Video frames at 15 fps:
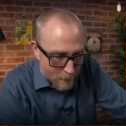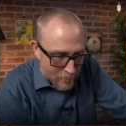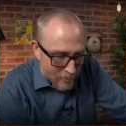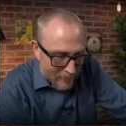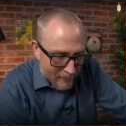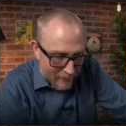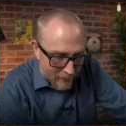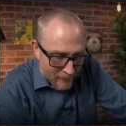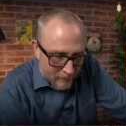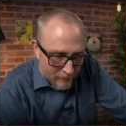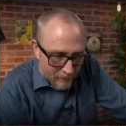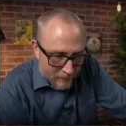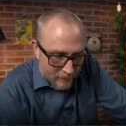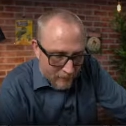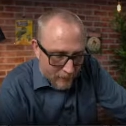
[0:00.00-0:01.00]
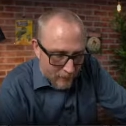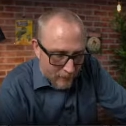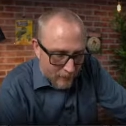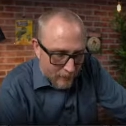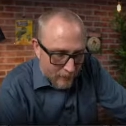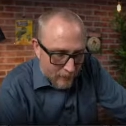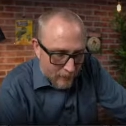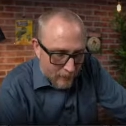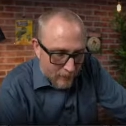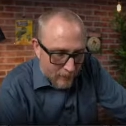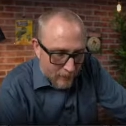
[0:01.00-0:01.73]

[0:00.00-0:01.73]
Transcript: (silence)